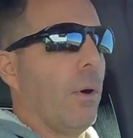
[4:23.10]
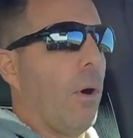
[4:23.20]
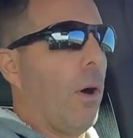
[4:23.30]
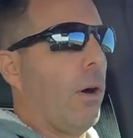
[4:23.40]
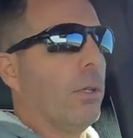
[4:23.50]

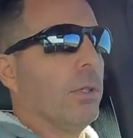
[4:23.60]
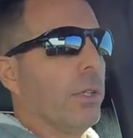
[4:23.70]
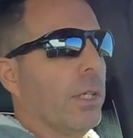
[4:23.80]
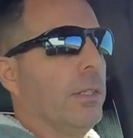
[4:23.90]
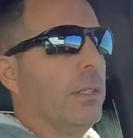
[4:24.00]
all
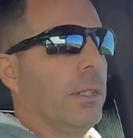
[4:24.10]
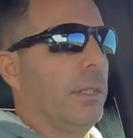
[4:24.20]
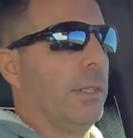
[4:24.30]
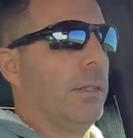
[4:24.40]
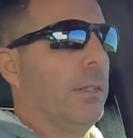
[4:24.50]
looking
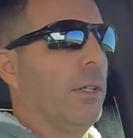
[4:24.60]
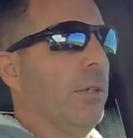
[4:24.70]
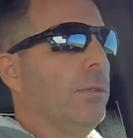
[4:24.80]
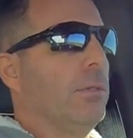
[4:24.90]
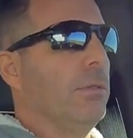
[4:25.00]
to,
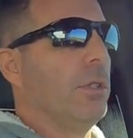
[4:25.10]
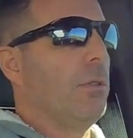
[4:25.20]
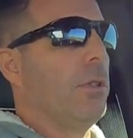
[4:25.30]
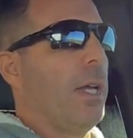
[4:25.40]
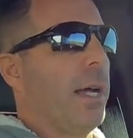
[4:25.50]

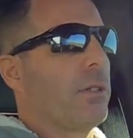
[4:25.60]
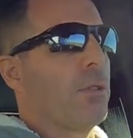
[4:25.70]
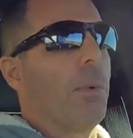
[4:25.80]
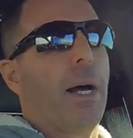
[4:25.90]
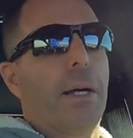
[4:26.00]
do the extra
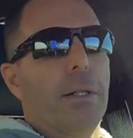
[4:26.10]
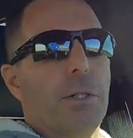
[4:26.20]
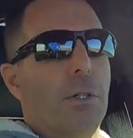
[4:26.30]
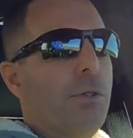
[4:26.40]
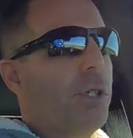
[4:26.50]
mile.
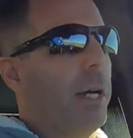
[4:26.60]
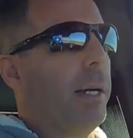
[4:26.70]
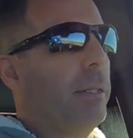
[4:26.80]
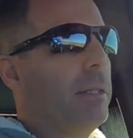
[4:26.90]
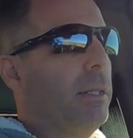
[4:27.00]
So shout
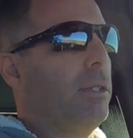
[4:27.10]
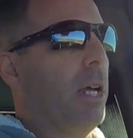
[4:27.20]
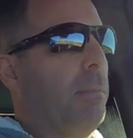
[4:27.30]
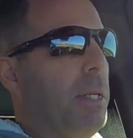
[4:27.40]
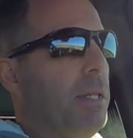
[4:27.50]
out to
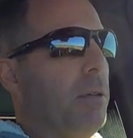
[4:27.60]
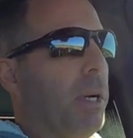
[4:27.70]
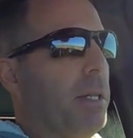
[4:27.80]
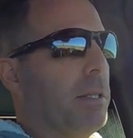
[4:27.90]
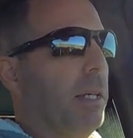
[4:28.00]
JPC
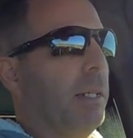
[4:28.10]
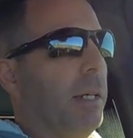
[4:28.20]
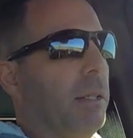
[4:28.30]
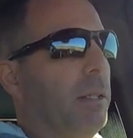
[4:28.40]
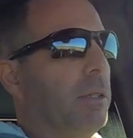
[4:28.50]
Racing and
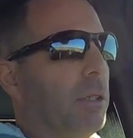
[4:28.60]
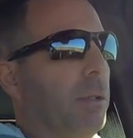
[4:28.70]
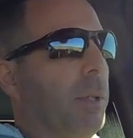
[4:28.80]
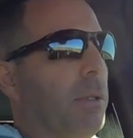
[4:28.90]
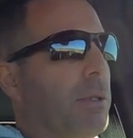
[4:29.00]
Hellion
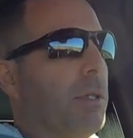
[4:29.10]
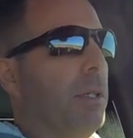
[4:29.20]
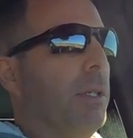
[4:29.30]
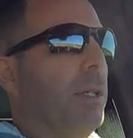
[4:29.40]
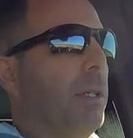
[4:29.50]
Turbos.
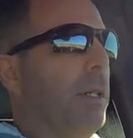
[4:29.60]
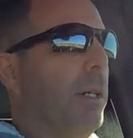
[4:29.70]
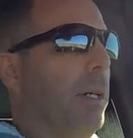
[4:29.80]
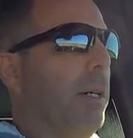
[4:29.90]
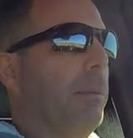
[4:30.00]

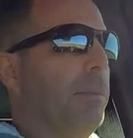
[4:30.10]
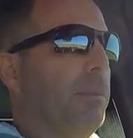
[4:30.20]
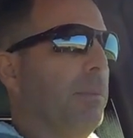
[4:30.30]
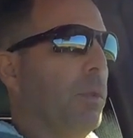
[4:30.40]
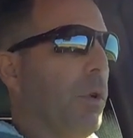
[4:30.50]

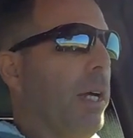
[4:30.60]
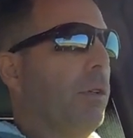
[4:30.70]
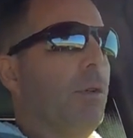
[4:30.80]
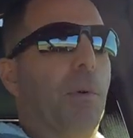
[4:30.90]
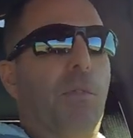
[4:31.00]
Great
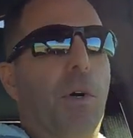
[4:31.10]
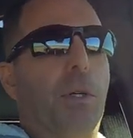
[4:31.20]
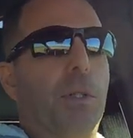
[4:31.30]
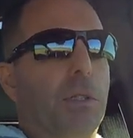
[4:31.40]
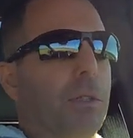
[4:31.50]
group of
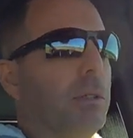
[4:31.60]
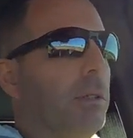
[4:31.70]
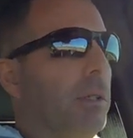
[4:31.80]
folks.